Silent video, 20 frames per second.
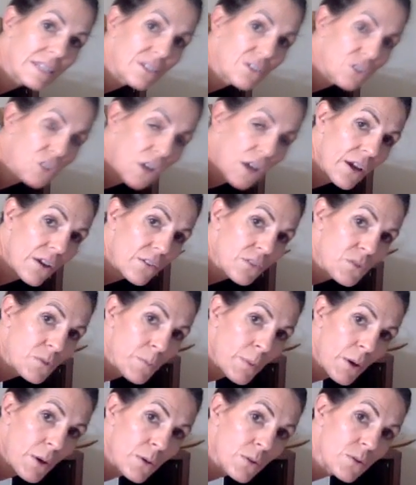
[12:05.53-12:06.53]
in child's
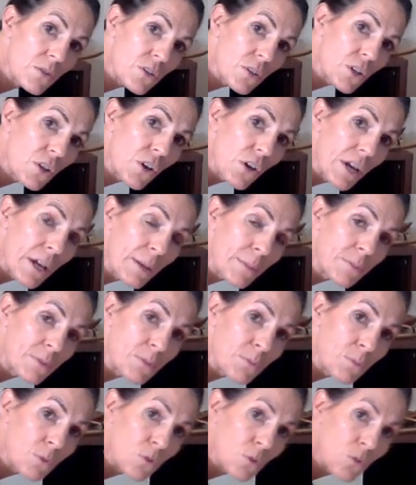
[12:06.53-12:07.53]
pose. So your hips
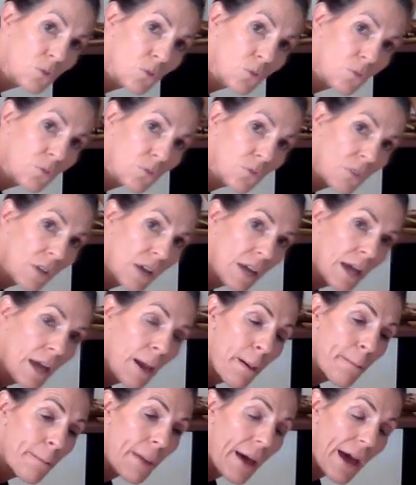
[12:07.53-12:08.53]
move
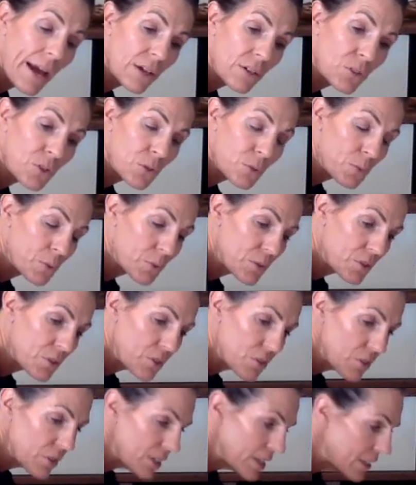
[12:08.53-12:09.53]
back towards
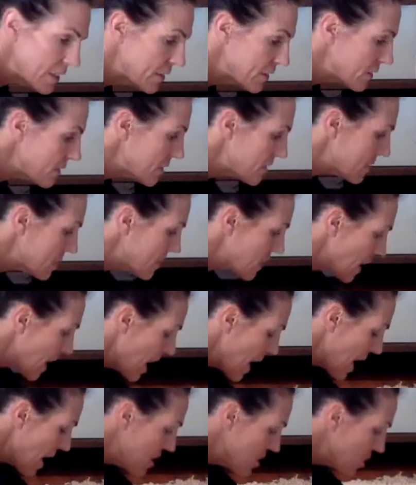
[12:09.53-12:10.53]
your heels
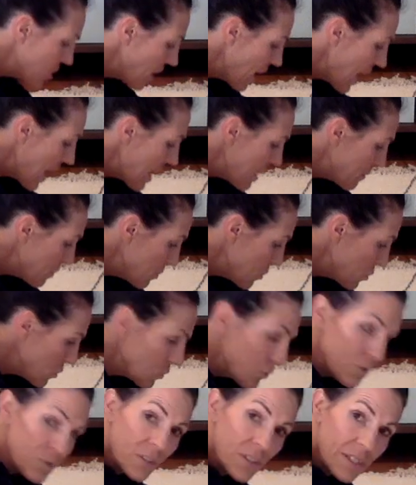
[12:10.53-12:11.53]
and your head
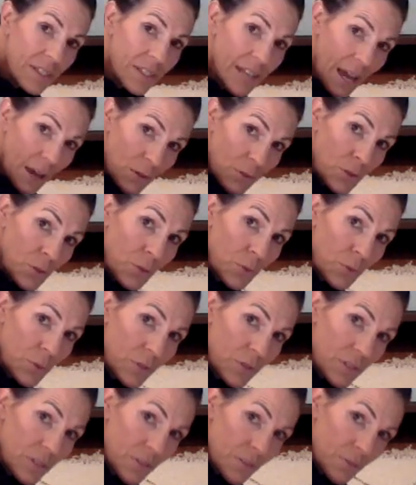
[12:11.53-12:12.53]
moves down
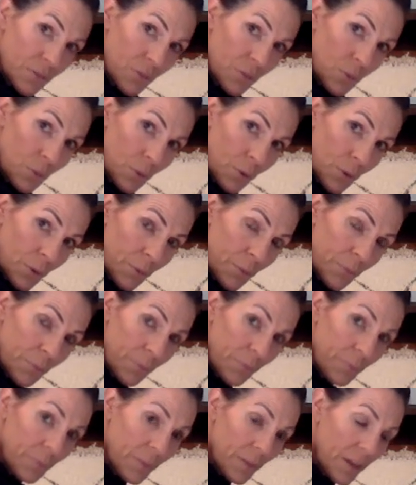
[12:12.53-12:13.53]
towards the floor.
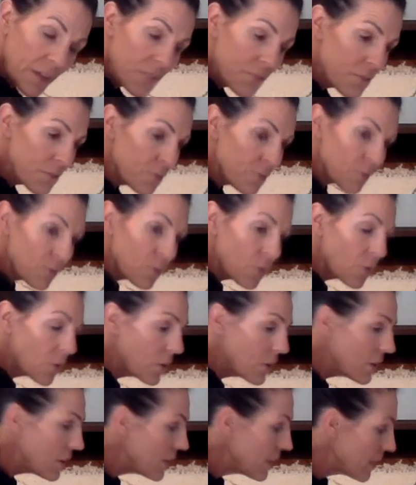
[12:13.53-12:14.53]
If the
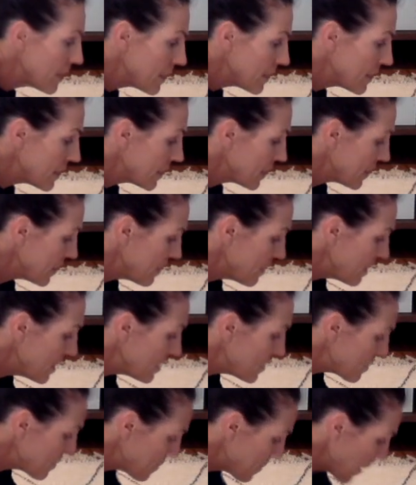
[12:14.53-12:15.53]
floor
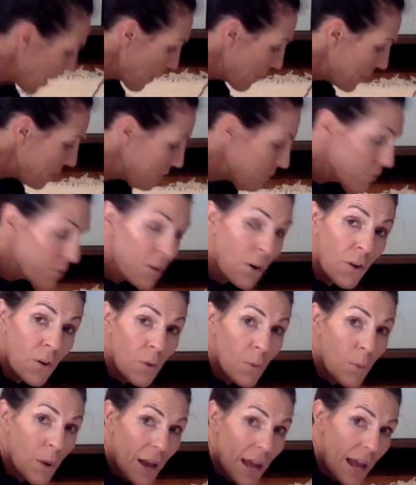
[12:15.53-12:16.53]
is a bit far
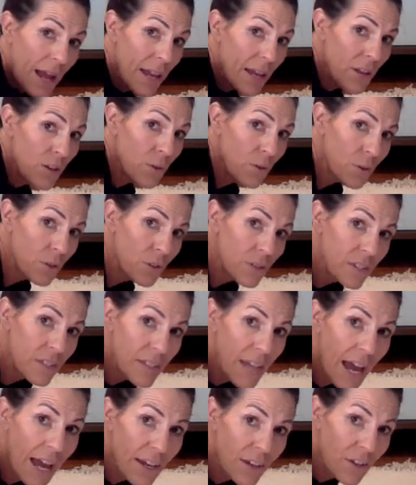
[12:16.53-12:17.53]
away, you could
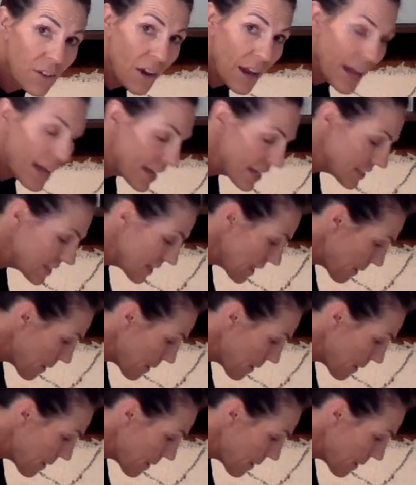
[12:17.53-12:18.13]
stack your hands